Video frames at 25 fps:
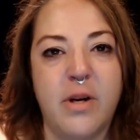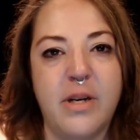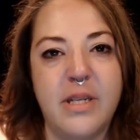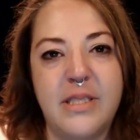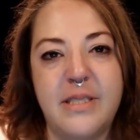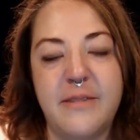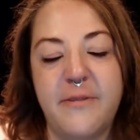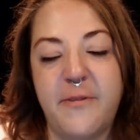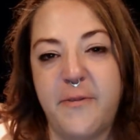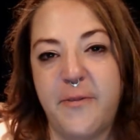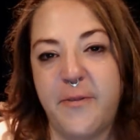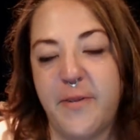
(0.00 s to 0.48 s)

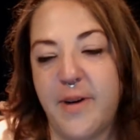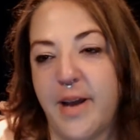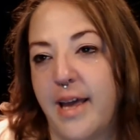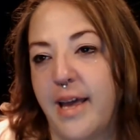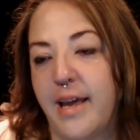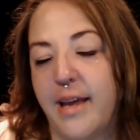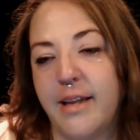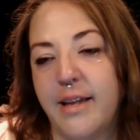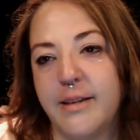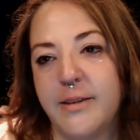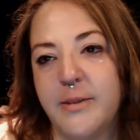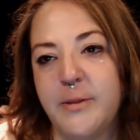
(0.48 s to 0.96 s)
to
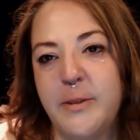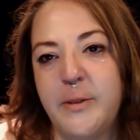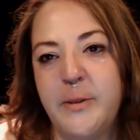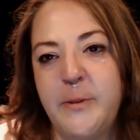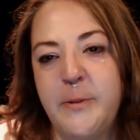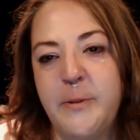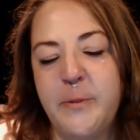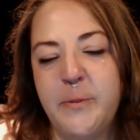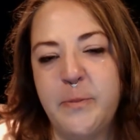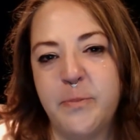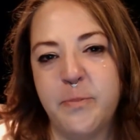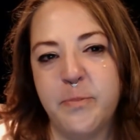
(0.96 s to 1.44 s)
fight
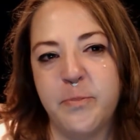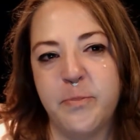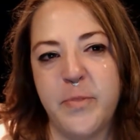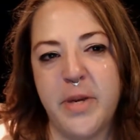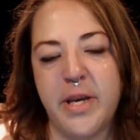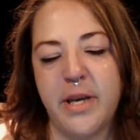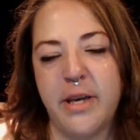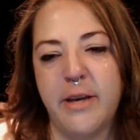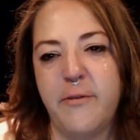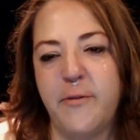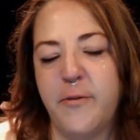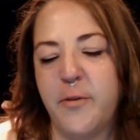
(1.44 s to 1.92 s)

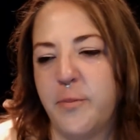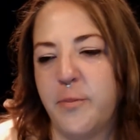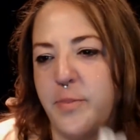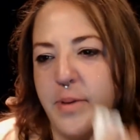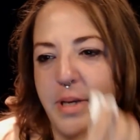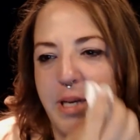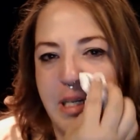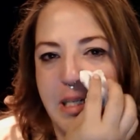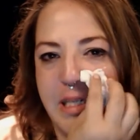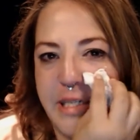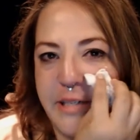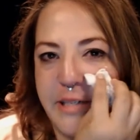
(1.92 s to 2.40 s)
me for
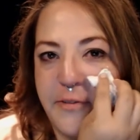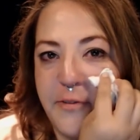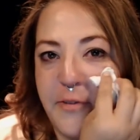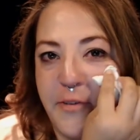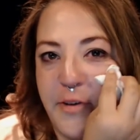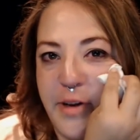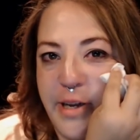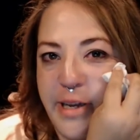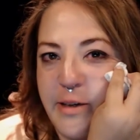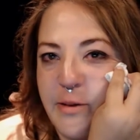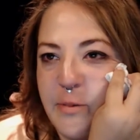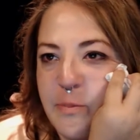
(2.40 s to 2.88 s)
being
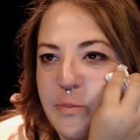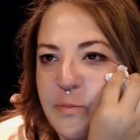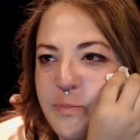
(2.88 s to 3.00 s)
different.